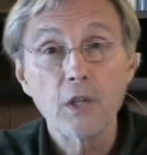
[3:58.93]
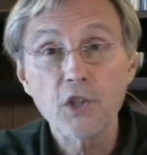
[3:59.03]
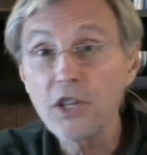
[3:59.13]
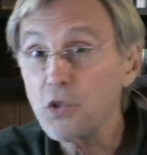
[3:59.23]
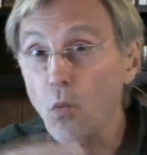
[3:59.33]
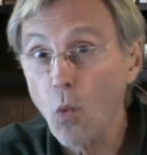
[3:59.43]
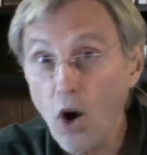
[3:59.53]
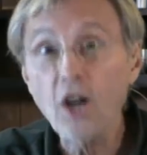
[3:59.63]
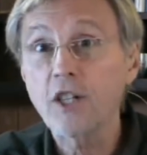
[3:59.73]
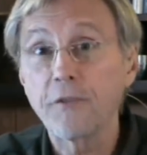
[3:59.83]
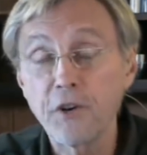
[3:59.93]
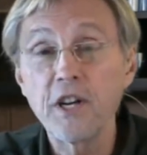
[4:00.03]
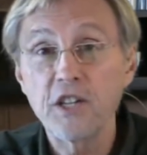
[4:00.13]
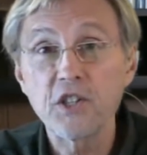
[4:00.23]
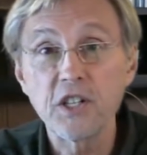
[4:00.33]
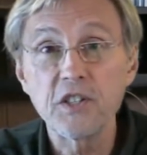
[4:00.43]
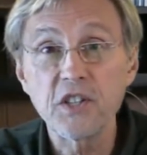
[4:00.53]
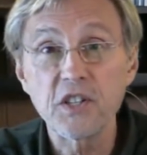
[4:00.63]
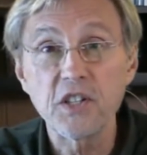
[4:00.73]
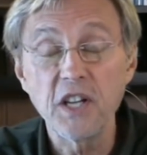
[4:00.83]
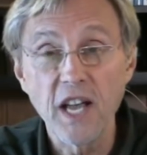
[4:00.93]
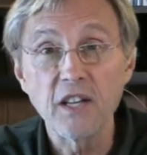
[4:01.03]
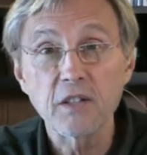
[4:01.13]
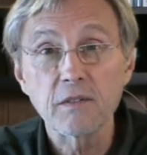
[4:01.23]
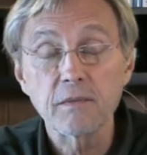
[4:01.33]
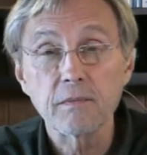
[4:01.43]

So this worked for Nixon in 68